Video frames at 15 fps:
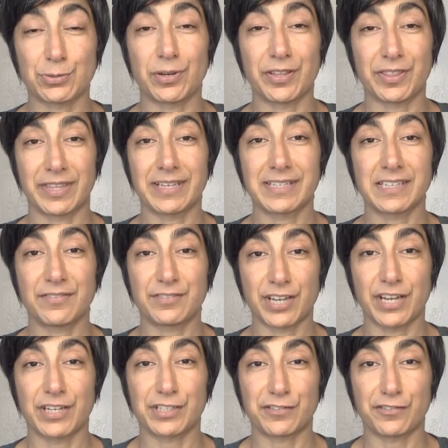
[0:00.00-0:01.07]
and things have
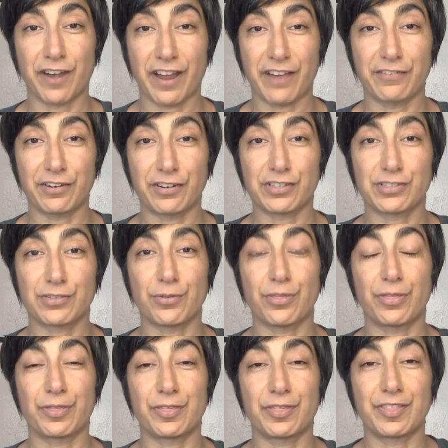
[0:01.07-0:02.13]
changed forever.
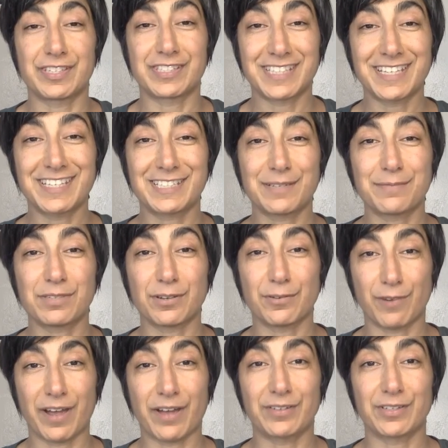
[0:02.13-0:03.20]
So the systems
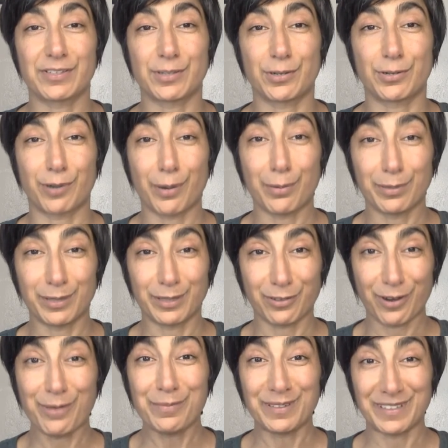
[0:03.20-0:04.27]
around us are
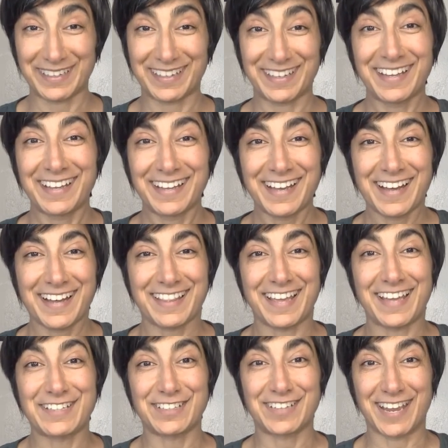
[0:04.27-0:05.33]
crumbling. The
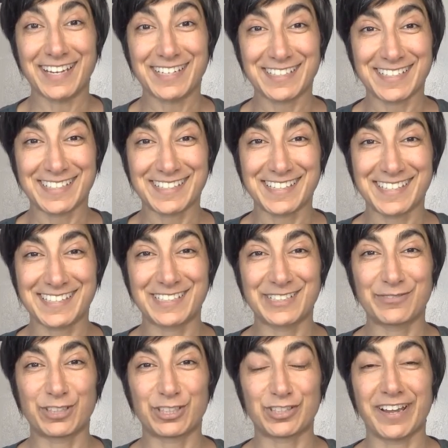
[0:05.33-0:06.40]
education
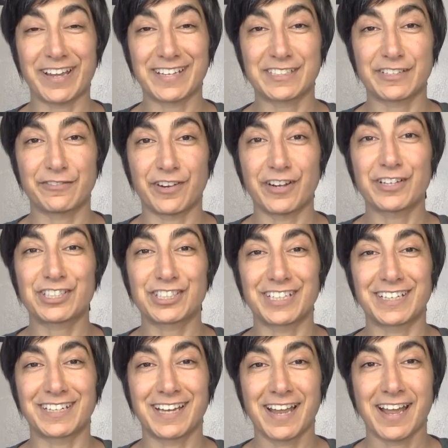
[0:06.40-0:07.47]
system, we're trying to
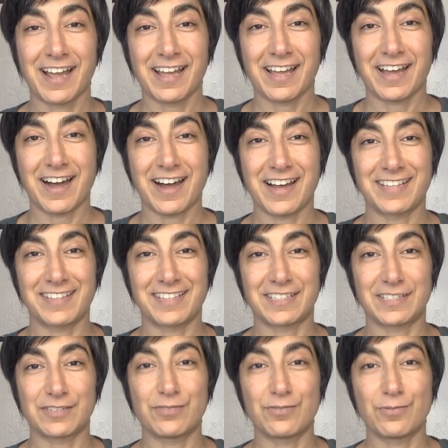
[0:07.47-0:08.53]
function in
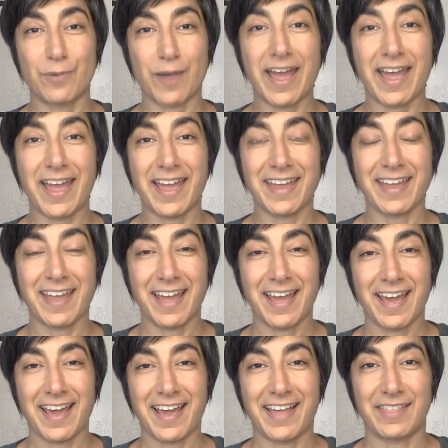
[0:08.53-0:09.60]
this new way,
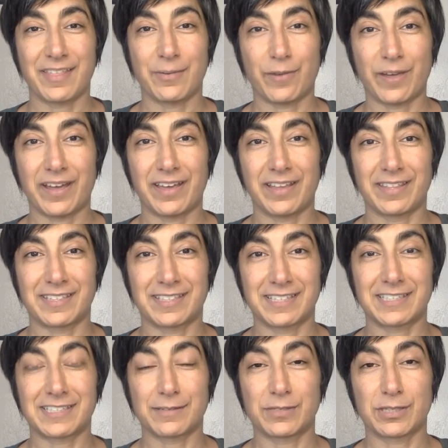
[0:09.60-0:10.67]
and the
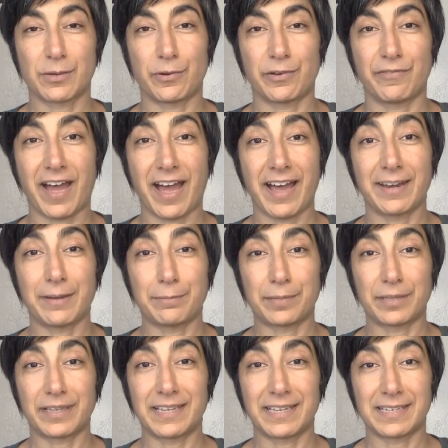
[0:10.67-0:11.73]
systems that we've had in
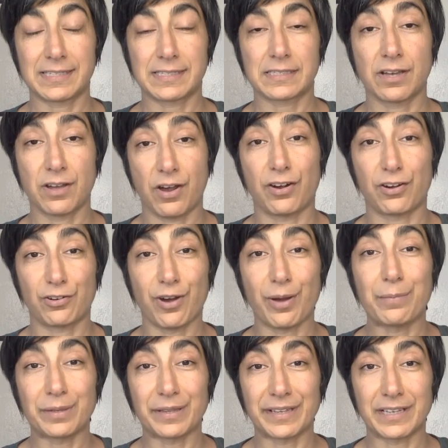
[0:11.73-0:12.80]
place are
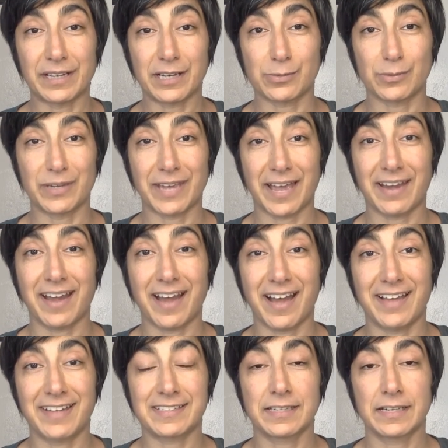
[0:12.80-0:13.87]
crumbling because we cannot